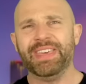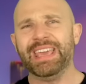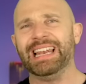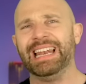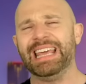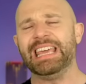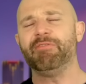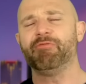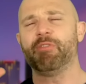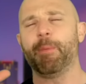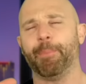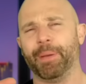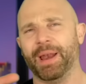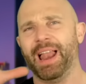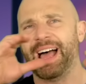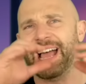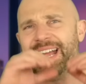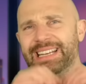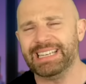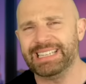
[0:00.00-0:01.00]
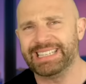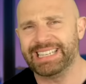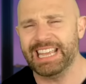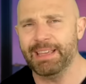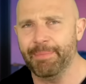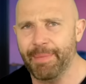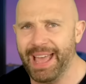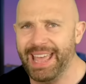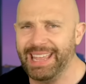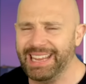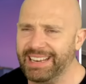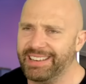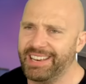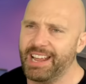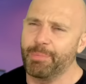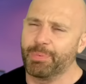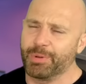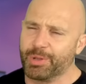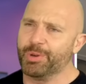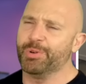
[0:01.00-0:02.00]
the Elite replied to Team
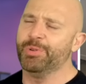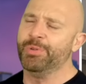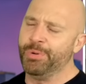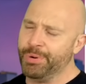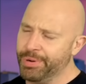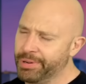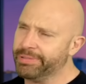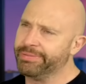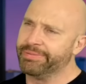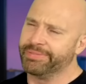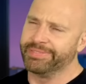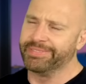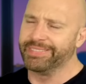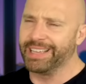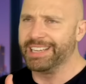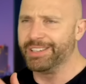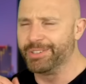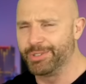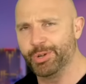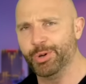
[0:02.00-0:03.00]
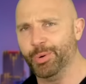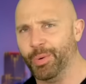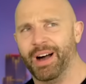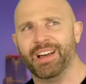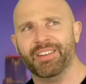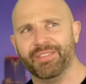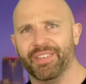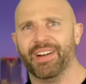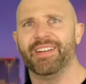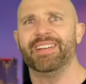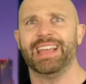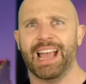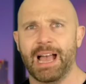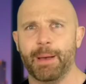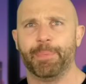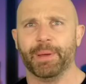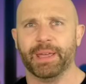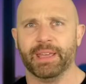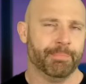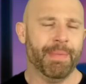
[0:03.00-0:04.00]
AEW, they too aren't very
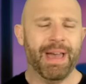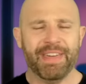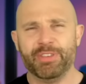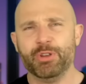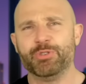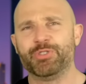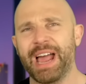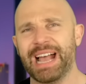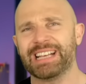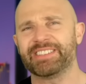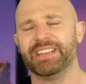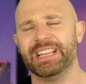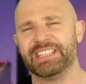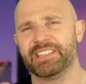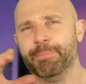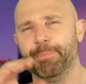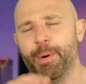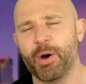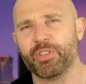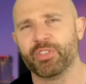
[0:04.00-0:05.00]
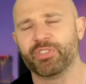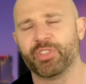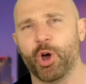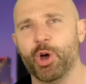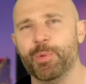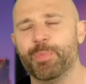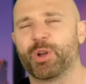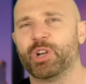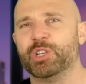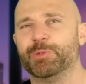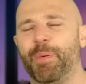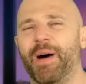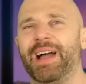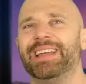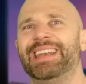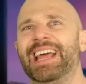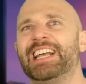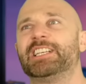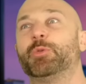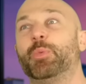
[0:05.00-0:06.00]
happy. Matthew Jackson isn't bothered though, because by
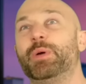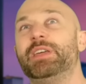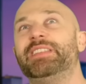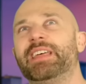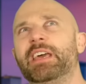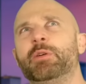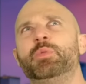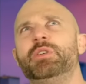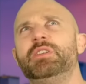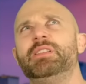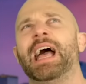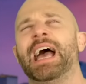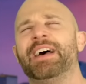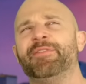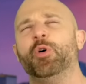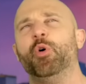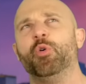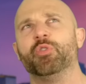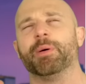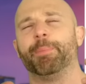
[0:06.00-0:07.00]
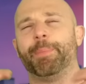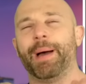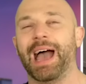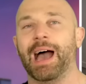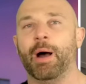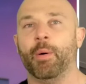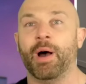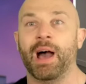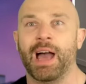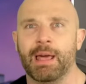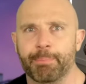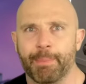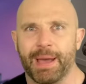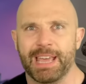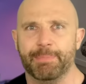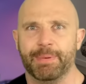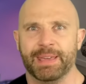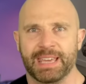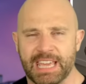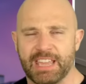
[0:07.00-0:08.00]
next week they will have all the power and
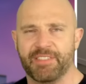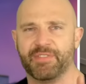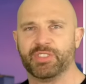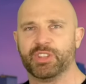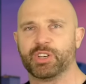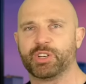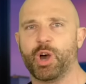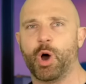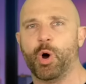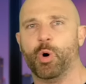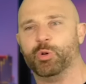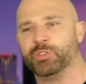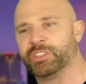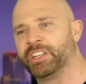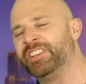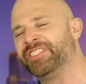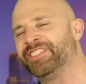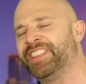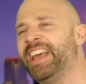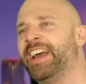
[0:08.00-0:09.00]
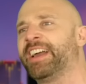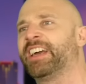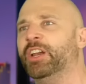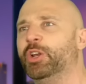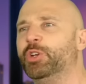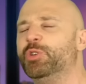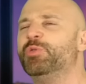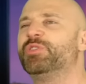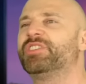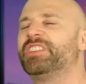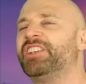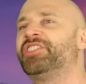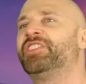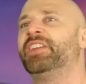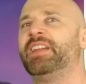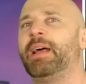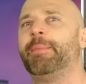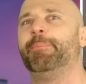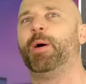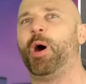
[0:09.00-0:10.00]
maybe even the gold, because they are going to do such a
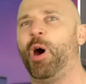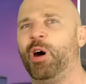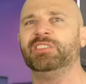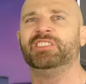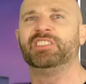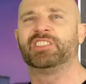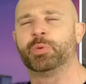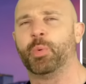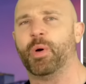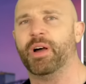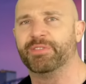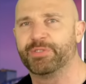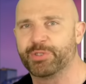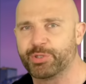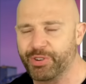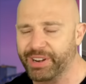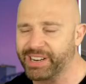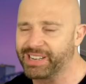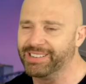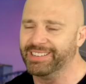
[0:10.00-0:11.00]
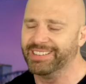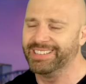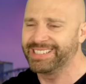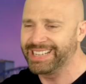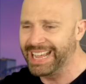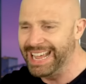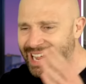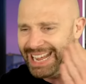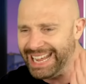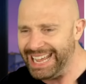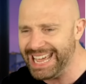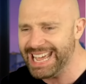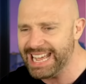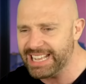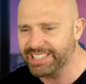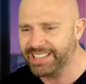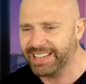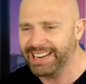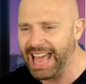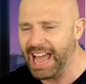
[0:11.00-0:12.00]
number on Swerve Strickland, he
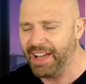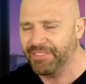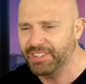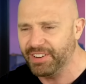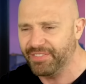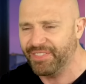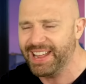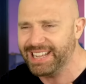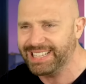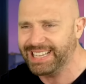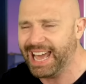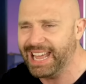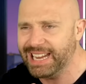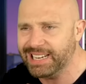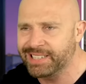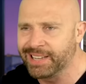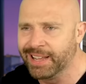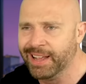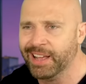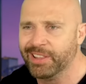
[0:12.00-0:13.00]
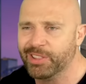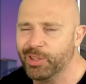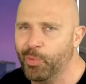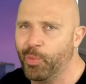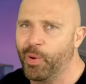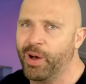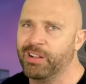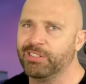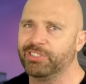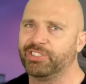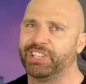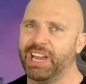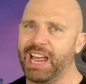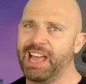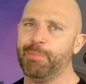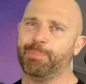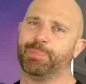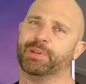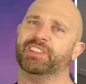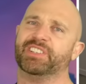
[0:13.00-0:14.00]
is going to have to vacate the World
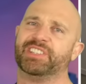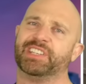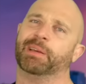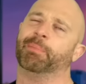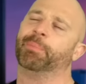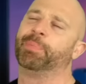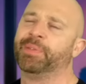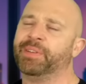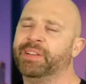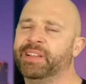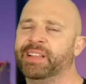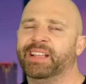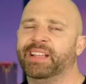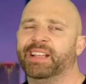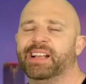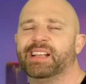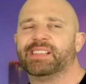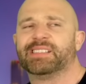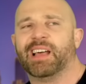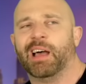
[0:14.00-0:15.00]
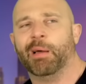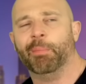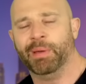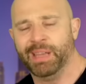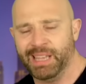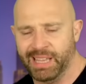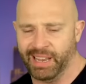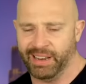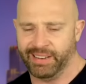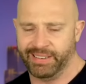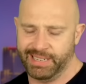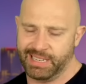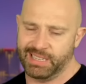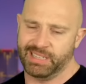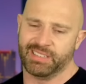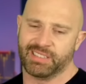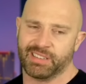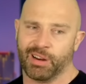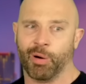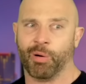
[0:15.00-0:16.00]
Championship. I was like, man, that
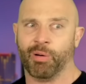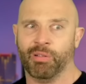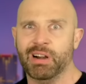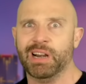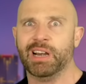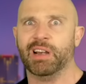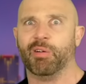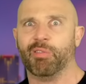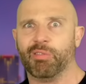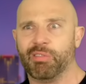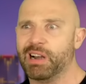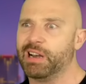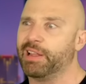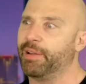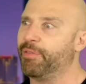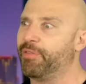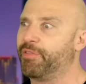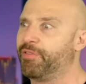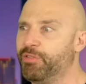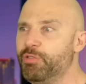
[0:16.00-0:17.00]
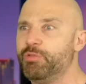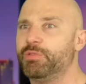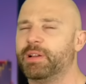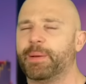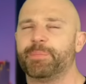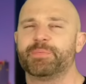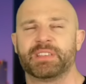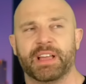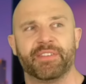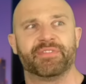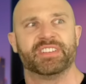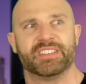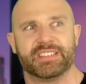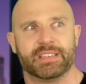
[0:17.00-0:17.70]
is a really, really fluked up stuff to